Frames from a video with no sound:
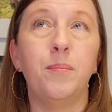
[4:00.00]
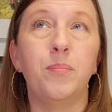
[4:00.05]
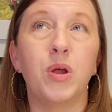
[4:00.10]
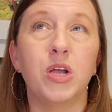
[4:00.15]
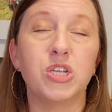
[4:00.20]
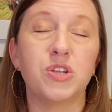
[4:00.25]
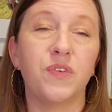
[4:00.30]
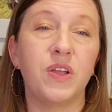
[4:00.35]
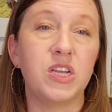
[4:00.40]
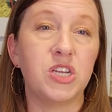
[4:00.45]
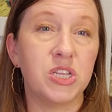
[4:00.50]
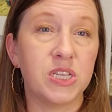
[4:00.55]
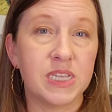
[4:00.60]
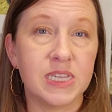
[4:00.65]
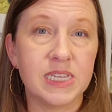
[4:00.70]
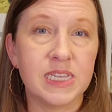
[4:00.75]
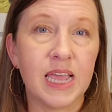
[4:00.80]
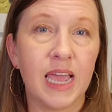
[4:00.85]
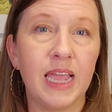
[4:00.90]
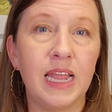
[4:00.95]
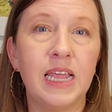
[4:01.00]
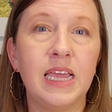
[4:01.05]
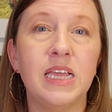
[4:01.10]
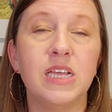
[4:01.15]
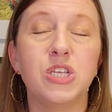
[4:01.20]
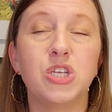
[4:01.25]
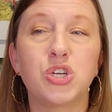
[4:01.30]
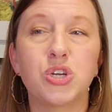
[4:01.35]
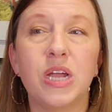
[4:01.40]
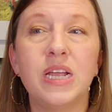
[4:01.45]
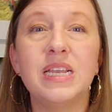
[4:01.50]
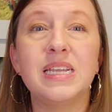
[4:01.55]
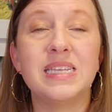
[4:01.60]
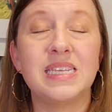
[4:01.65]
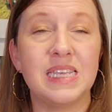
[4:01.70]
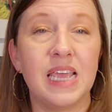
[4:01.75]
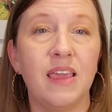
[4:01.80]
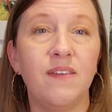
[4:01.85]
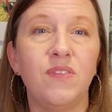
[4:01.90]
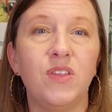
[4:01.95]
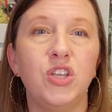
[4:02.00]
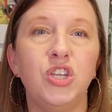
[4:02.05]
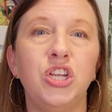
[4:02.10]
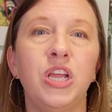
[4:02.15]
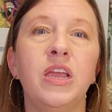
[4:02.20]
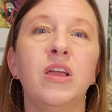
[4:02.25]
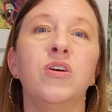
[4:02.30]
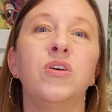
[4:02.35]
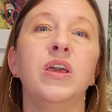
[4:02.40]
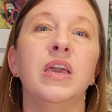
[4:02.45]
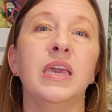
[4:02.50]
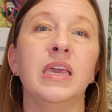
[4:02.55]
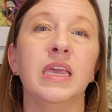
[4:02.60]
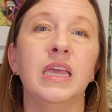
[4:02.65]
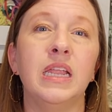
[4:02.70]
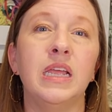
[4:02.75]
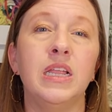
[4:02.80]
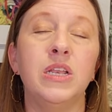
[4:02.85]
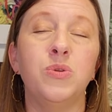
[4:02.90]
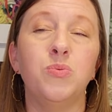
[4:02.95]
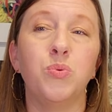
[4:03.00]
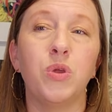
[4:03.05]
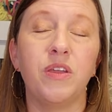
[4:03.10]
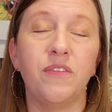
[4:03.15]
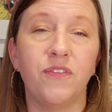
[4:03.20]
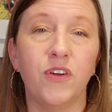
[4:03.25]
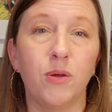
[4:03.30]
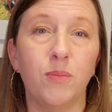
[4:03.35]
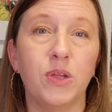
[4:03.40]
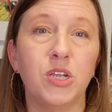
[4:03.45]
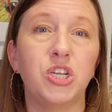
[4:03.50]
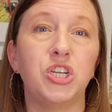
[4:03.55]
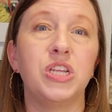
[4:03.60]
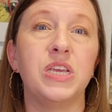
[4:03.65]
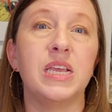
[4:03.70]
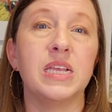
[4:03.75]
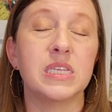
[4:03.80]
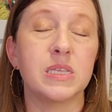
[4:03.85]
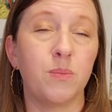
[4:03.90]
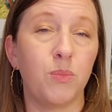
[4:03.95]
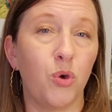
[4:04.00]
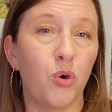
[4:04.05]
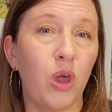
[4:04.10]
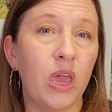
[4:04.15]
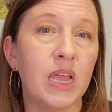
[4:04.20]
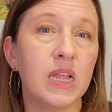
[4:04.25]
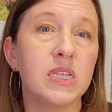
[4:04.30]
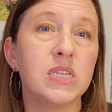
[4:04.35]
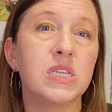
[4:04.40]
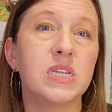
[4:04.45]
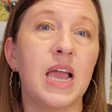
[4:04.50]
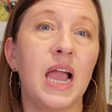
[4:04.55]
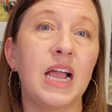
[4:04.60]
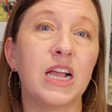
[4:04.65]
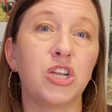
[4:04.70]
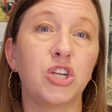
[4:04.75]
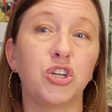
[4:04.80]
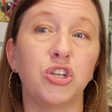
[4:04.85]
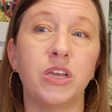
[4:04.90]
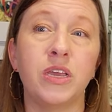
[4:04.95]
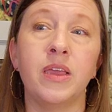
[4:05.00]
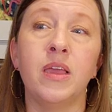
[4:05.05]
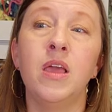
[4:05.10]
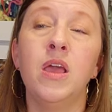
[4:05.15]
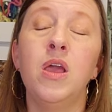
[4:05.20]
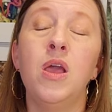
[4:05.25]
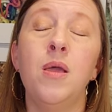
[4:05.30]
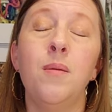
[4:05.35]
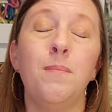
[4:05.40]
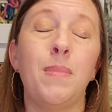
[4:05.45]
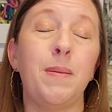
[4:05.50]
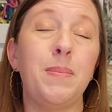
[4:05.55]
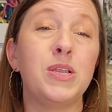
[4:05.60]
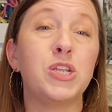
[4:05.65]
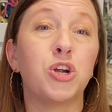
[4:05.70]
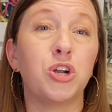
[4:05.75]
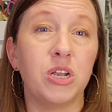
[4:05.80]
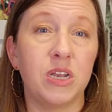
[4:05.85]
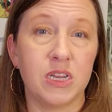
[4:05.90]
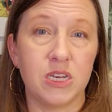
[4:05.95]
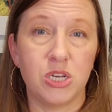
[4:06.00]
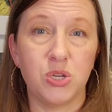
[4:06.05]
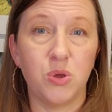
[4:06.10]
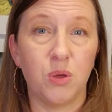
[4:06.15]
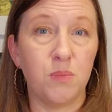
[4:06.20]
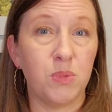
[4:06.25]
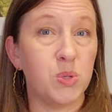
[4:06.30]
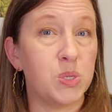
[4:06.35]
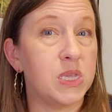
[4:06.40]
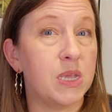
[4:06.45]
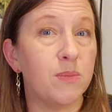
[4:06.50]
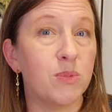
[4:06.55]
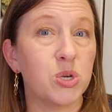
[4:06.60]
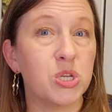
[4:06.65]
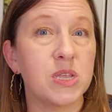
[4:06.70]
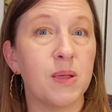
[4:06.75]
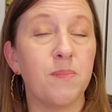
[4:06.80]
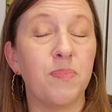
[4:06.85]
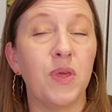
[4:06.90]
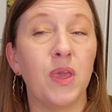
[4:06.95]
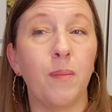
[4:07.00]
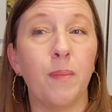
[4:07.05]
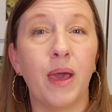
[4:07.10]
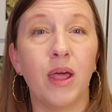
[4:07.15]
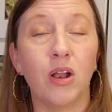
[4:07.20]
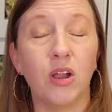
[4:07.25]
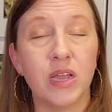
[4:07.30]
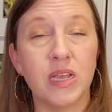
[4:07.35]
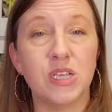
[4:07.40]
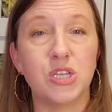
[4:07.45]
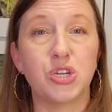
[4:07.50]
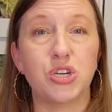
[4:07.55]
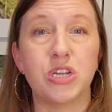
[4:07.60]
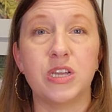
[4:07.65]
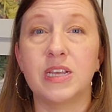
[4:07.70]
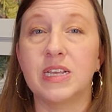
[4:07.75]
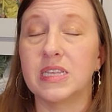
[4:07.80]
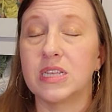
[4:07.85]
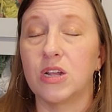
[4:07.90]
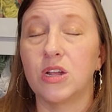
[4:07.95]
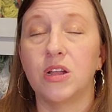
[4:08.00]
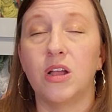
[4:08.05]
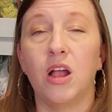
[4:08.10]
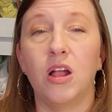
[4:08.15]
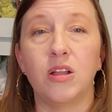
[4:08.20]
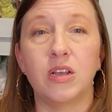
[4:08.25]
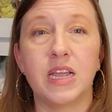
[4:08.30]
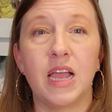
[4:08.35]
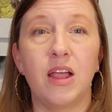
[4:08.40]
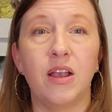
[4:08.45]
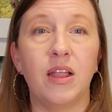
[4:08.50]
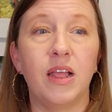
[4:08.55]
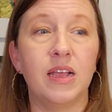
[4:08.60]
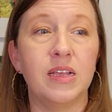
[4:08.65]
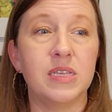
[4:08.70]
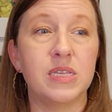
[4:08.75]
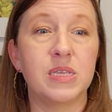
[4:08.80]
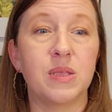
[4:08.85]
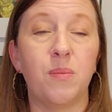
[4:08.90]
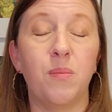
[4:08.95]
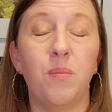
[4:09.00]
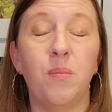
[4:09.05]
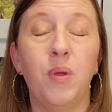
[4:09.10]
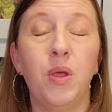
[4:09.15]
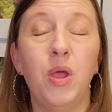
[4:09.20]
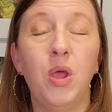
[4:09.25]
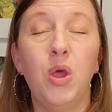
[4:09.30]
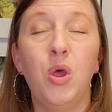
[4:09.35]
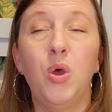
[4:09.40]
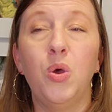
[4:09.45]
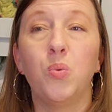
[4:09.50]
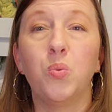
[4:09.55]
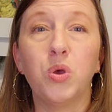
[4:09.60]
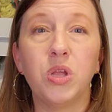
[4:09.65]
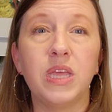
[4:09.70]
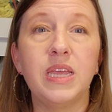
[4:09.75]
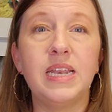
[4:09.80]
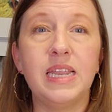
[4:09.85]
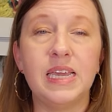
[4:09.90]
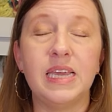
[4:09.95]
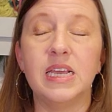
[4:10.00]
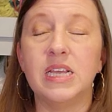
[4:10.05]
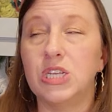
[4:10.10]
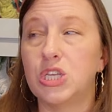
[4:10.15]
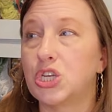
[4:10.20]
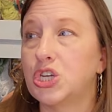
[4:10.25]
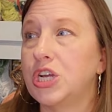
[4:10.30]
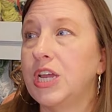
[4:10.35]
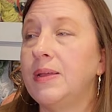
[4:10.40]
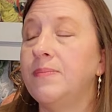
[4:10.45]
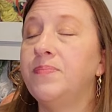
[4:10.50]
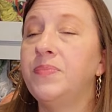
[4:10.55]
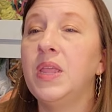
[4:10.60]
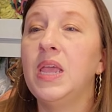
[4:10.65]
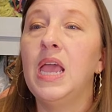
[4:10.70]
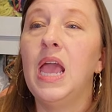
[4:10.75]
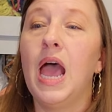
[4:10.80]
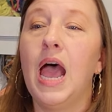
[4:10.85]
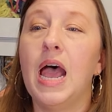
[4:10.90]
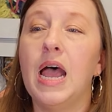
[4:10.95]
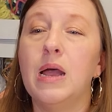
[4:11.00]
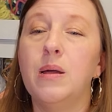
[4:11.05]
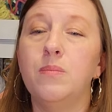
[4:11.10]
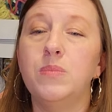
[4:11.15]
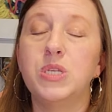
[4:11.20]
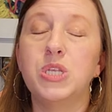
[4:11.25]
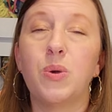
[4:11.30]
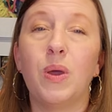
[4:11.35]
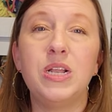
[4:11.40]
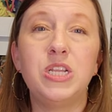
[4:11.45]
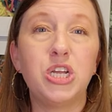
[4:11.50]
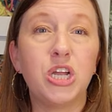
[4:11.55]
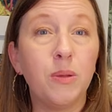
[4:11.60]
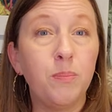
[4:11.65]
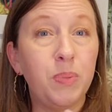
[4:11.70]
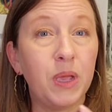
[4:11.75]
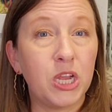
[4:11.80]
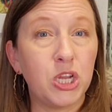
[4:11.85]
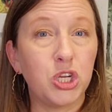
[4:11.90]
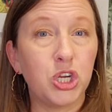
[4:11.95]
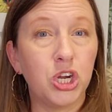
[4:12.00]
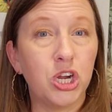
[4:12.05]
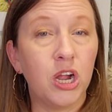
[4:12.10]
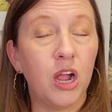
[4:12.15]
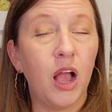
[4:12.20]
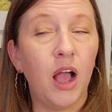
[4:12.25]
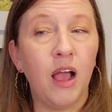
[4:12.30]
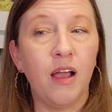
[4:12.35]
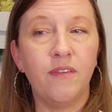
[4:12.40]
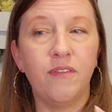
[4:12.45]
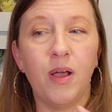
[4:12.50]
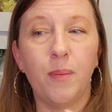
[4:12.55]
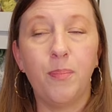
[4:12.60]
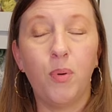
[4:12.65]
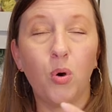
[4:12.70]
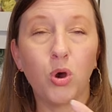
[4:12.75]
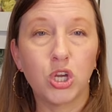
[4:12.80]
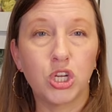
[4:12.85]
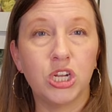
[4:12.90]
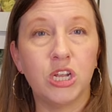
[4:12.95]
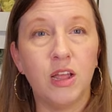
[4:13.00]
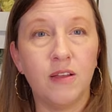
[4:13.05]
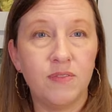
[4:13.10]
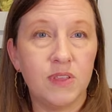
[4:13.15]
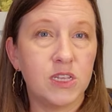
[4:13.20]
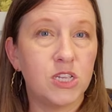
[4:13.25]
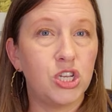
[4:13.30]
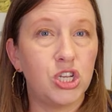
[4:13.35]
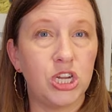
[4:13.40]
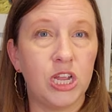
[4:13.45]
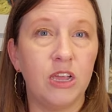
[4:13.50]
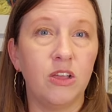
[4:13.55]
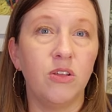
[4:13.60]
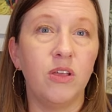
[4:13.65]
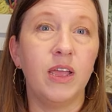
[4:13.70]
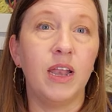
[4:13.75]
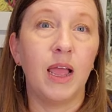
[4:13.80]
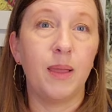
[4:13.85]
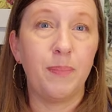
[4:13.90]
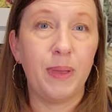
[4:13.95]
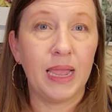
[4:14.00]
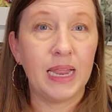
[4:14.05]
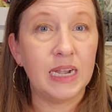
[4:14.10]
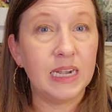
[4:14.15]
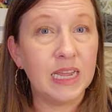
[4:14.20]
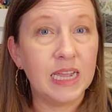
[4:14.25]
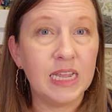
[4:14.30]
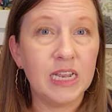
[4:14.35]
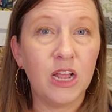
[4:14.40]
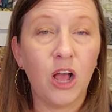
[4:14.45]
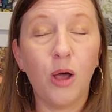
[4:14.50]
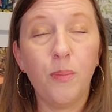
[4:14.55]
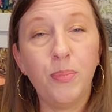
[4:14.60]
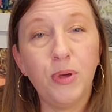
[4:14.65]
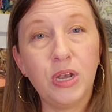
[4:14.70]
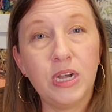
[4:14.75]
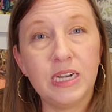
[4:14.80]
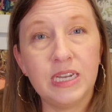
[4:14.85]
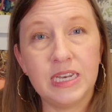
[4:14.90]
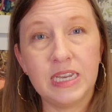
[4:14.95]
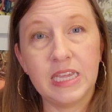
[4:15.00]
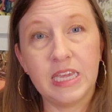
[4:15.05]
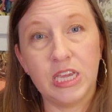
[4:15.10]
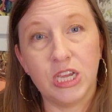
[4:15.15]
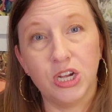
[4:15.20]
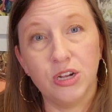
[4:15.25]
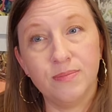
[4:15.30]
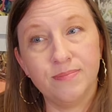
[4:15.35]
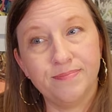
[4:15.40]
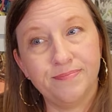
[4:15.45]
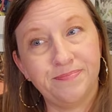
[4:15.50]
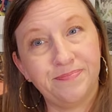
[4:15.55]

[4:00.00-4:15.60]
Preservation Society, is trying to save the jail and get it refurbished and get some grants to actually maybe turn it into a museum or something about our history, because our town has some really neat history. So I took a picture of a portion of this jail and I painted it. I'll put it in here.